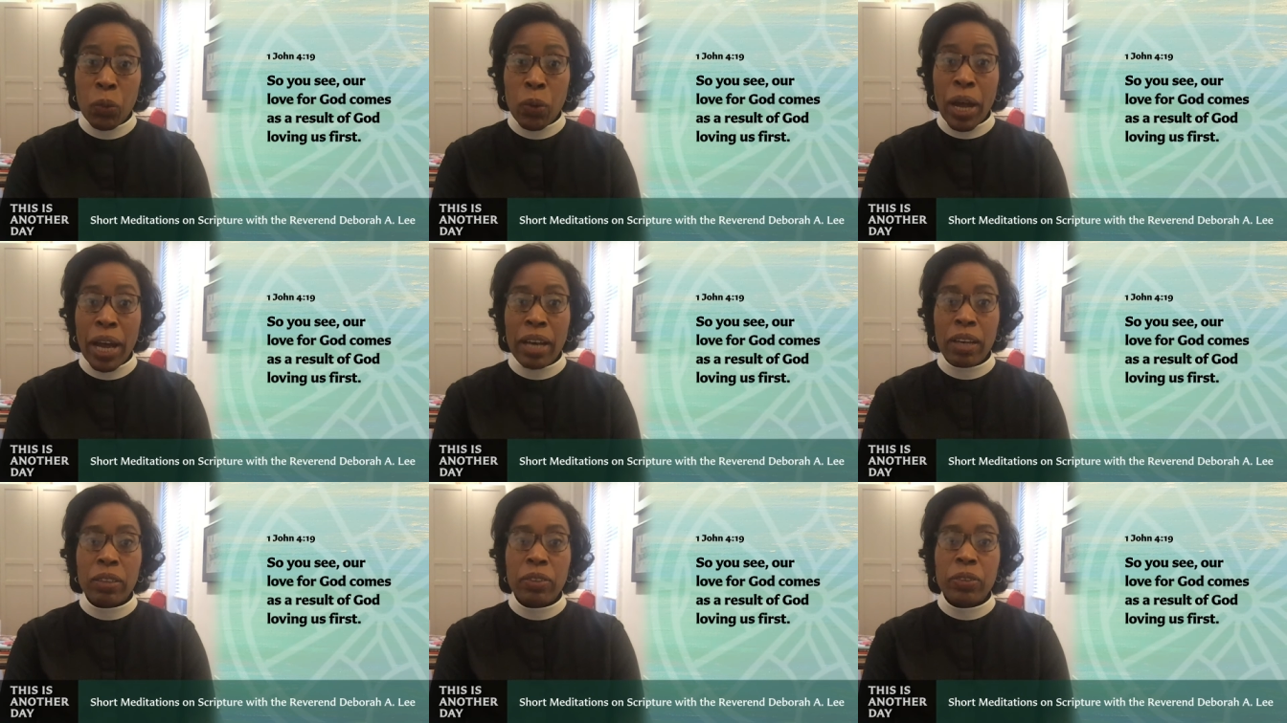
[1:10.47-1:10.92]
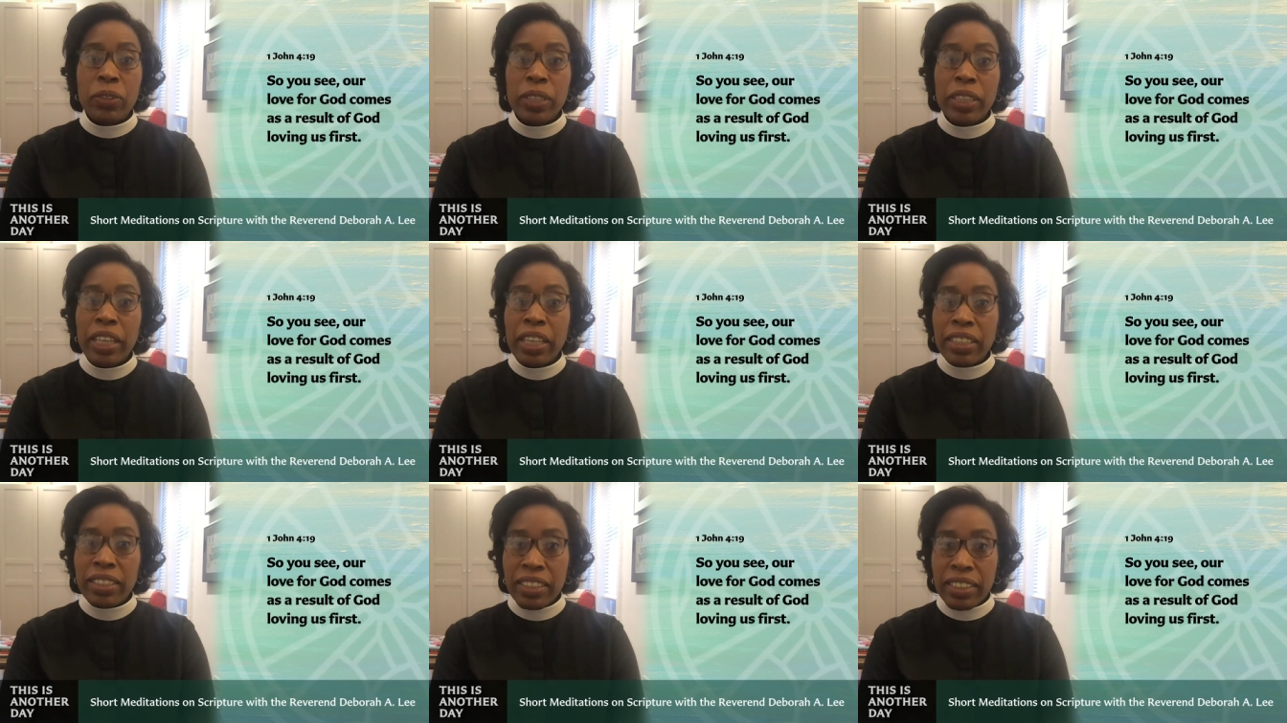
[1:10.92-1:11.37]

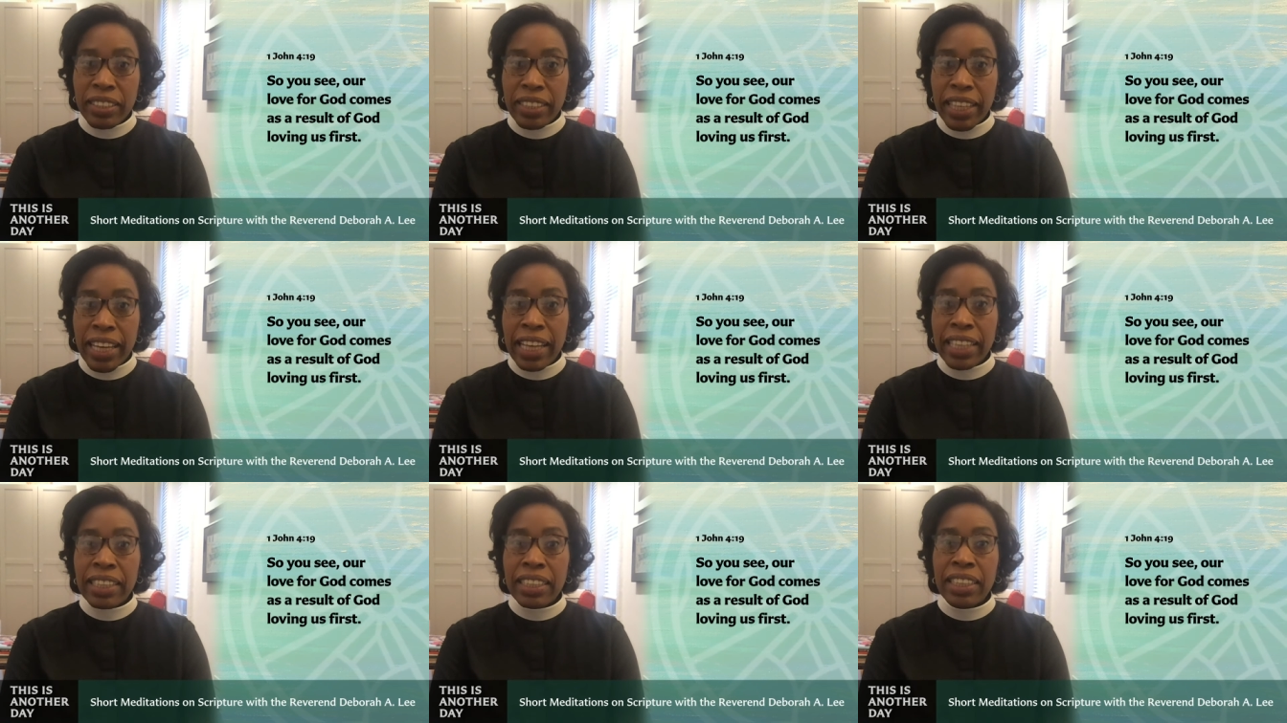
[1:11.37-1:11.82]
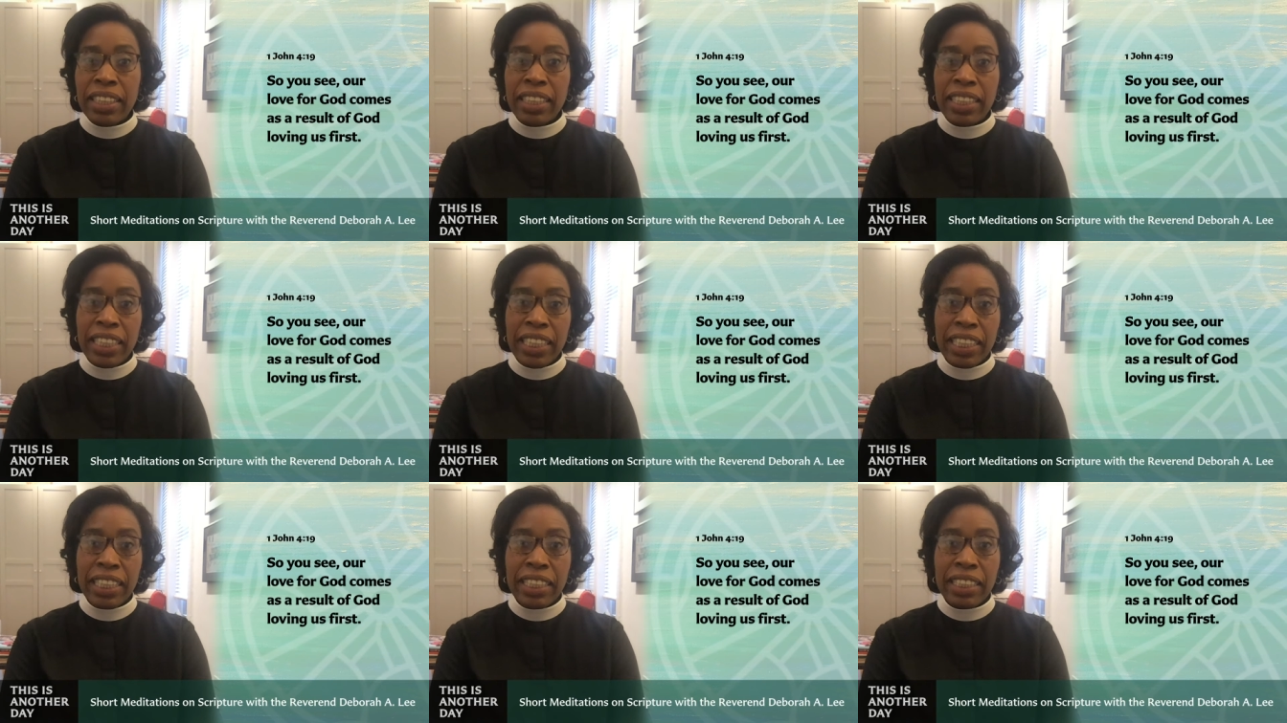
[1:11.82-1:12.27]
around to tend
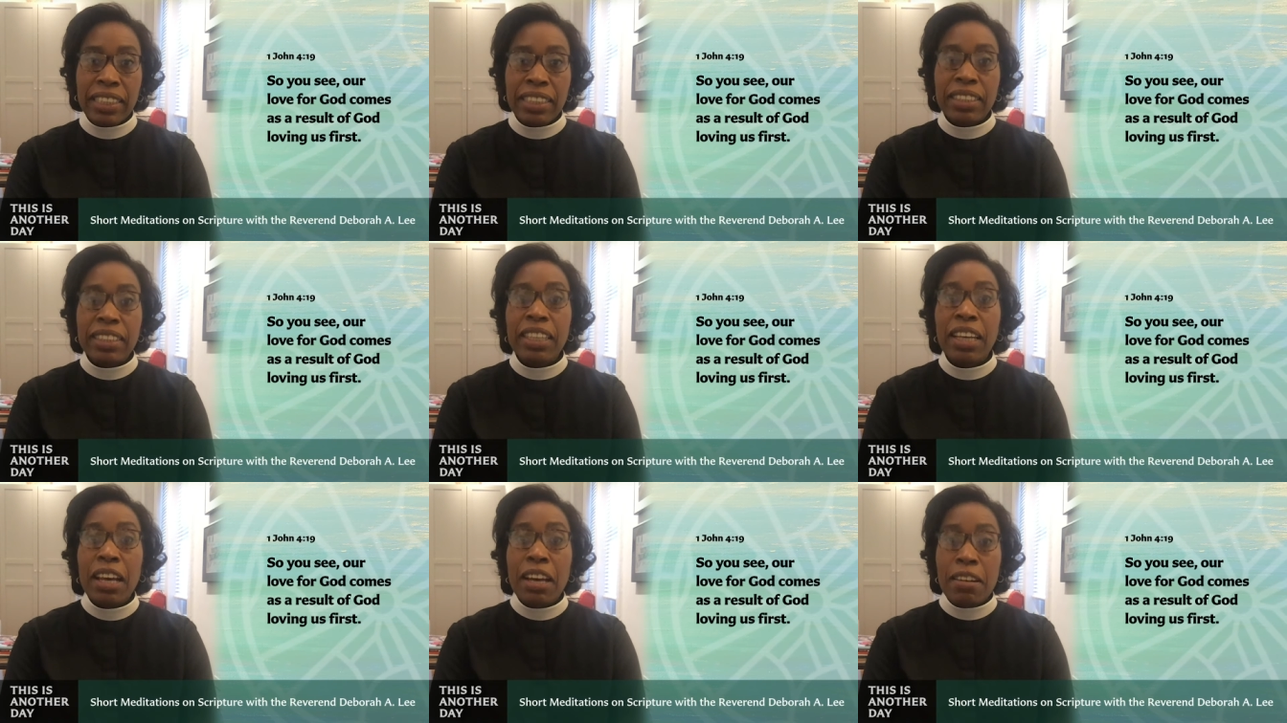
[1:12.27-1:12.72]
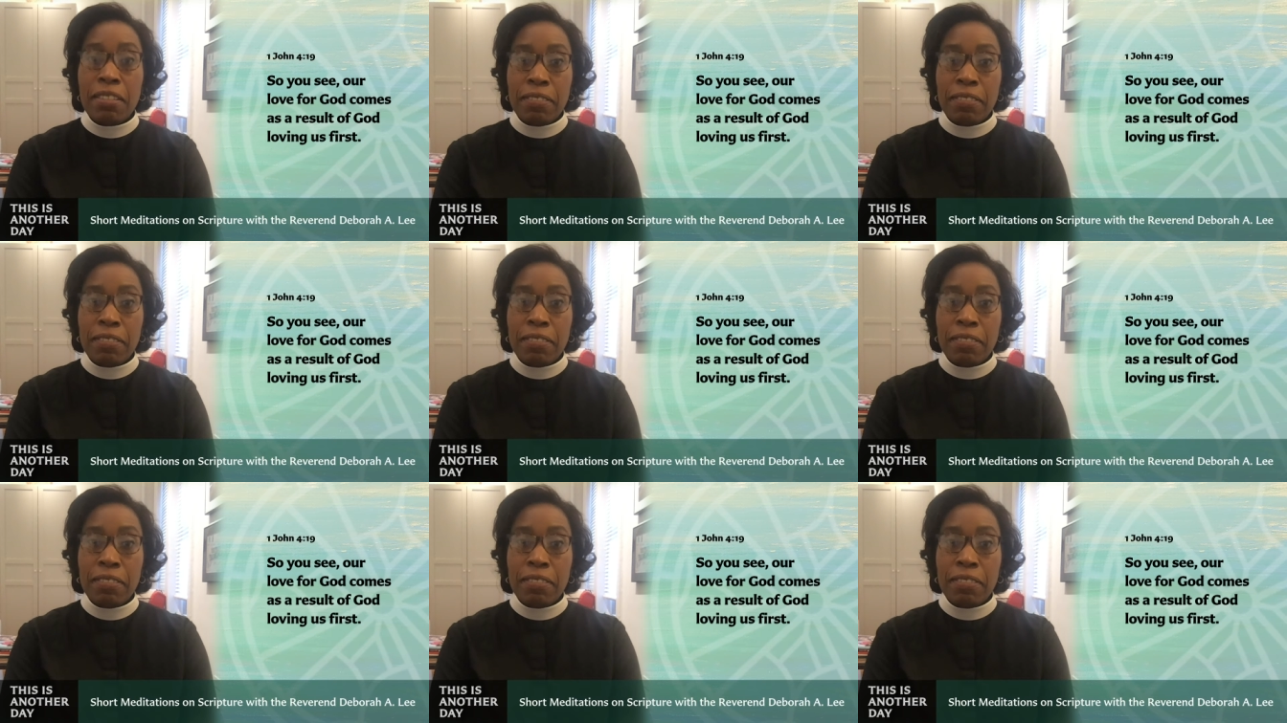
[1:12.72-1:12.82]
these